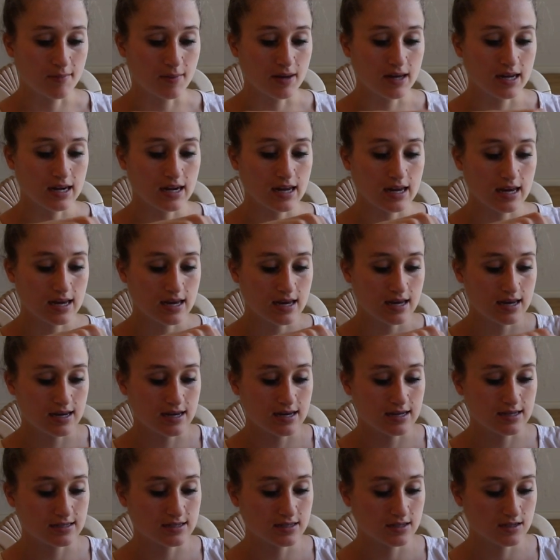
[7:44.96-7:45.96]
It
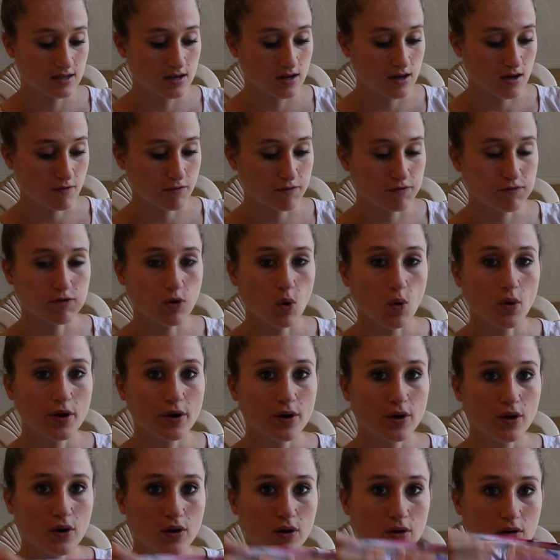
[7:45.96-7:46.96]
is a
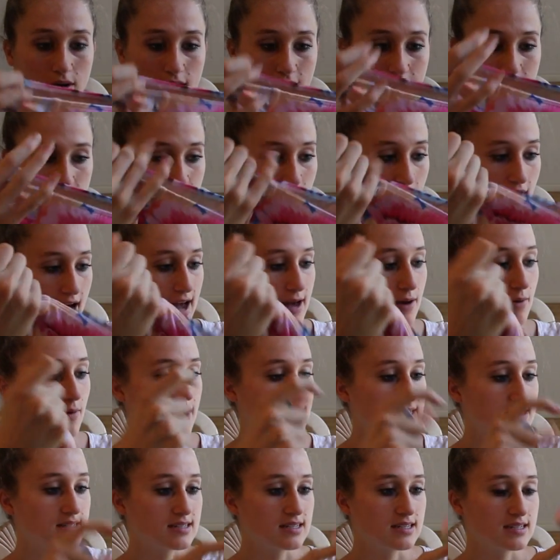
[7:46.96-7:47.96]
floral kind of
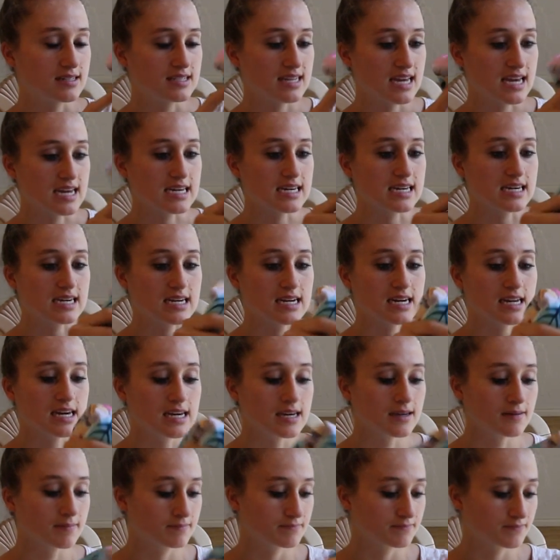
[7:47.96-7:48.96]
high-waisted
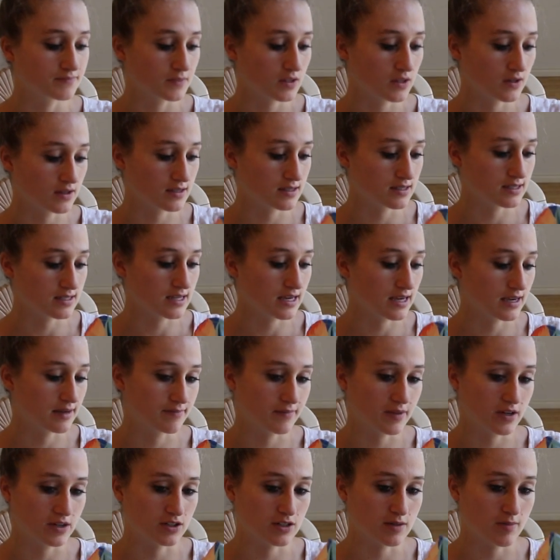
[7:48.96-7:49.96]
tankini. You can see
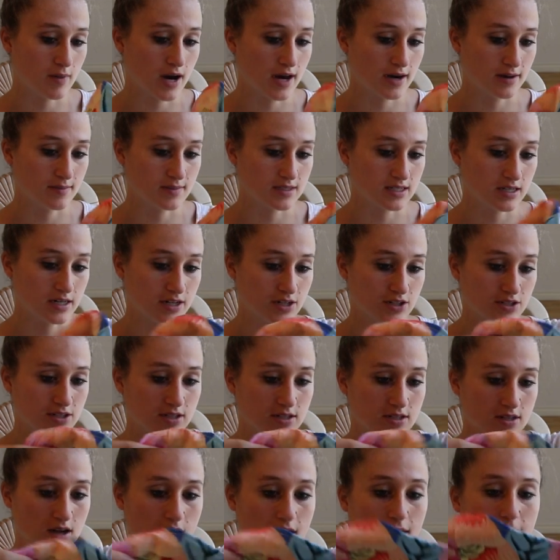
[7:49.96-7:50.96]
there's the bottoms and here's
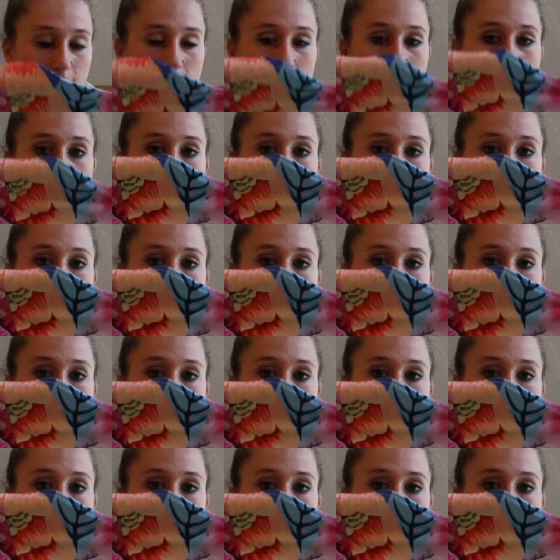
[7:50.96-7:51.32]
the top.